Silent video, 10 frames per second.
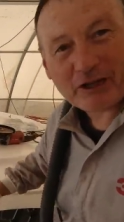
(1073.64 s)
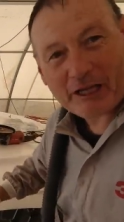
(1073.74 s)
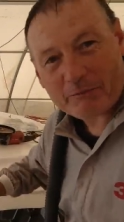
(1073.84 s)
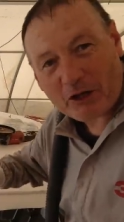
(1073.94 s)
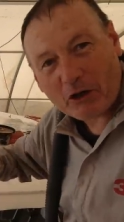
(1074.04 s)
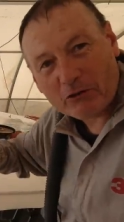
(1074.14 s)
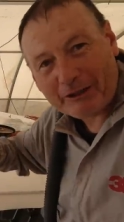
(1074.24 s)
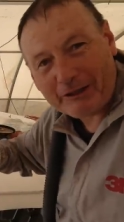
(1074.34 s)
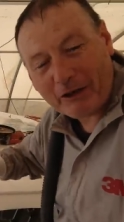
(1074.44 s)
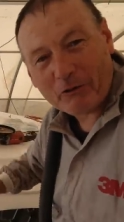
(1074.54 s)
clamps
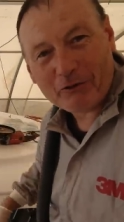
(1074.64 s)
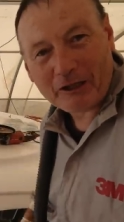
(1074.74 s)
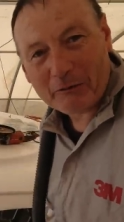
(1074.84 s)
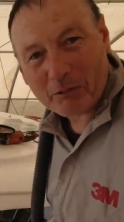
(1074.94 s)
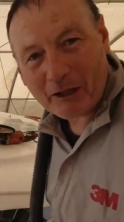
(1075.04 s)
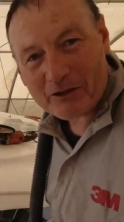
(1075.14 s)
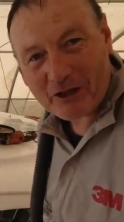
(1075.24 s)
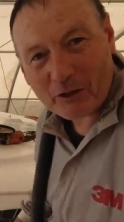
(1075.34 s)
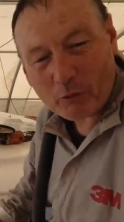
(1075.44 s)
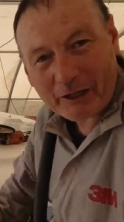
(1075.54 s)
holding the whole thing in
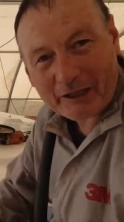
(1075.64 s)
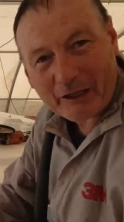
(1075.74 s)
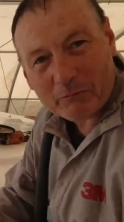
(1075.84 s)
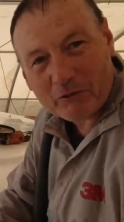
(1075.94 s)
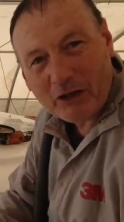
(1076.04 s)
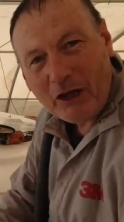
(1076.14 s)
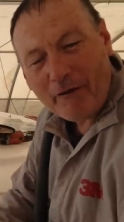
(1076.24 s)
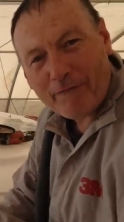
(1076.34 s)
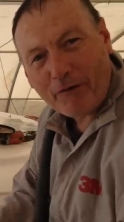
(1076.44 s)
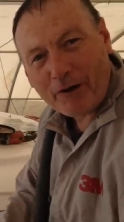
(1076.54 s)
place so that when it comes
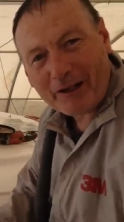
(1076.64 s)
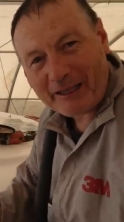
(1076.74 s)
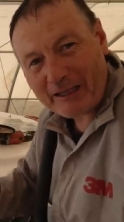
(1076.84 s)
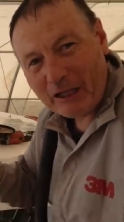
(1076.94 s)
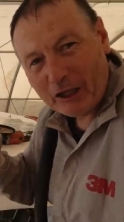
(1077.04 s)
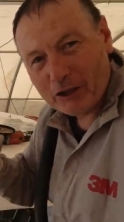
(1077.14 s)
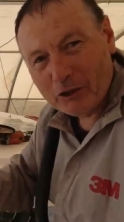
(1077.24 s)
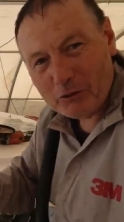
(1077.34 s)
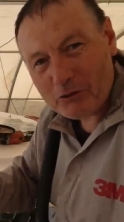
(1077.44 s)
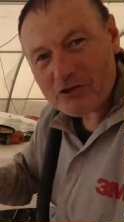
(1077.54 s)
finally
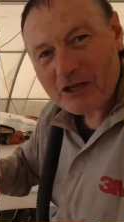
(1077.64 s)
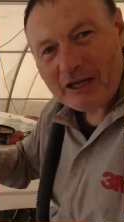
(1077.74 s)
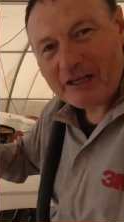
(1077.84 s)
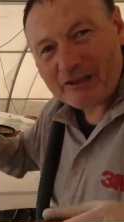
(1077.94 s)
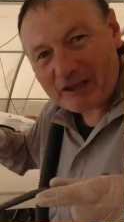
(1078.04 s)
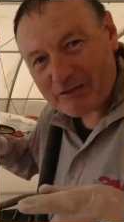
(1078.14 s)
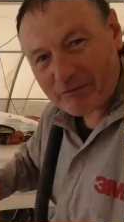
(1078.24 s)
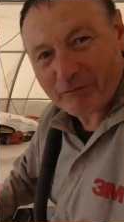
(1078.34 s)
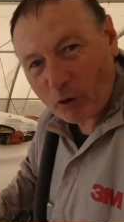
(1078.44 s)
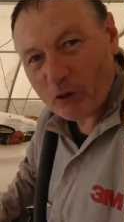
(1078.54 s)
loose, it
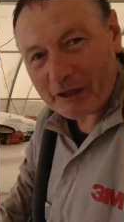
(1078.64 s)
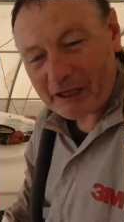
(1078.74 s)
doesn't fall